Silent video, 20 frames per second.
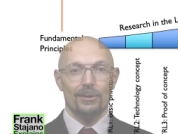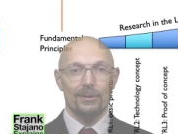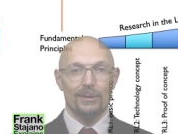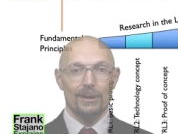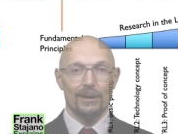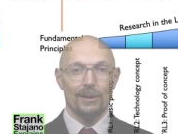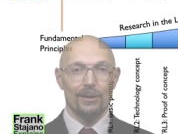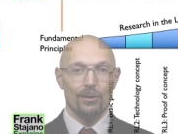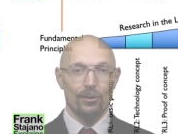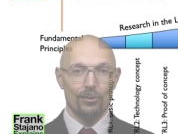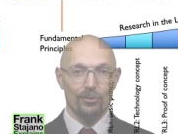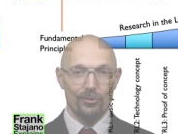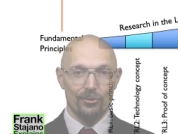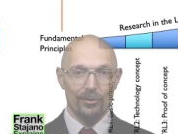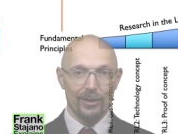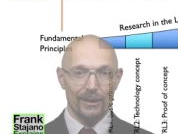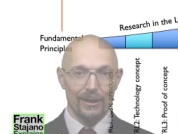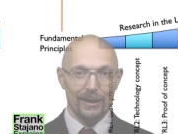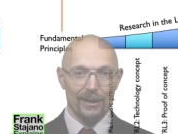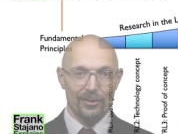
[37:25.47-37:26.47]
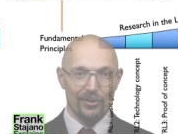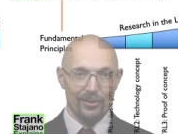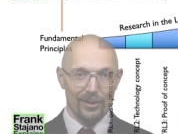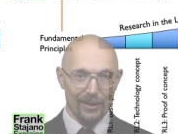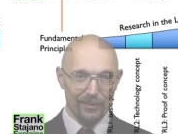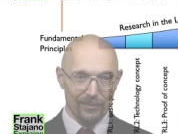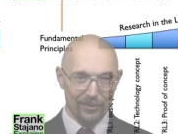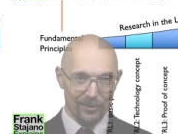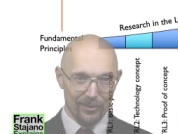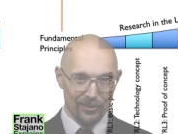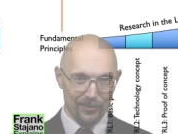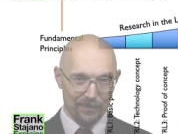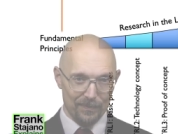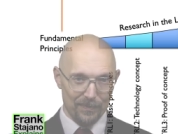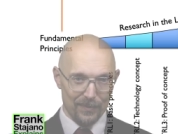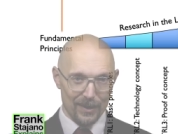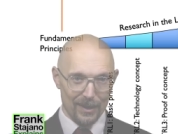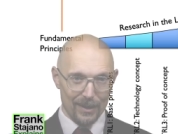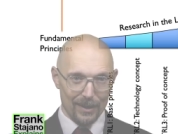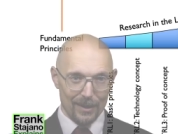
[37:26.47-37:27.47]
technology readiness levels.
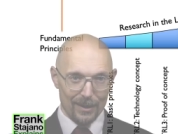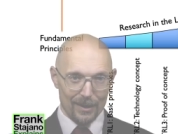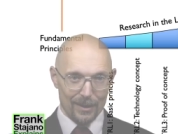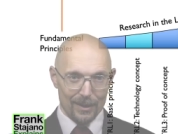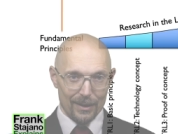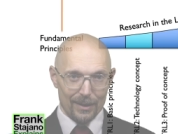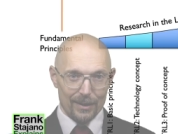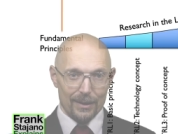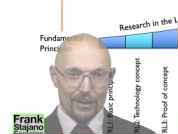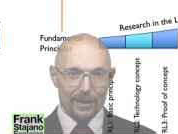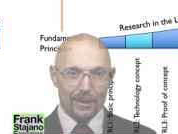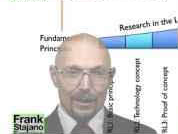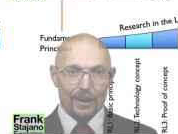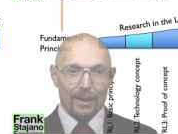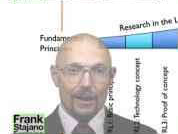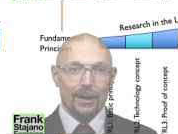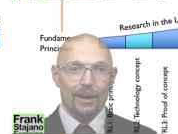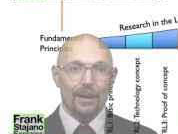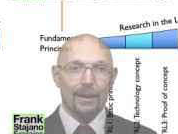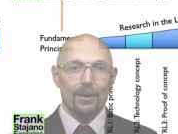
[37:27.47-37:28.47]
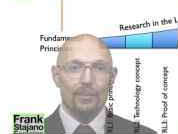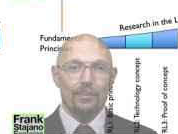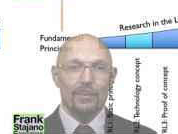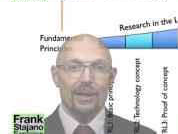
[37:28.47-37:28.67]
ARM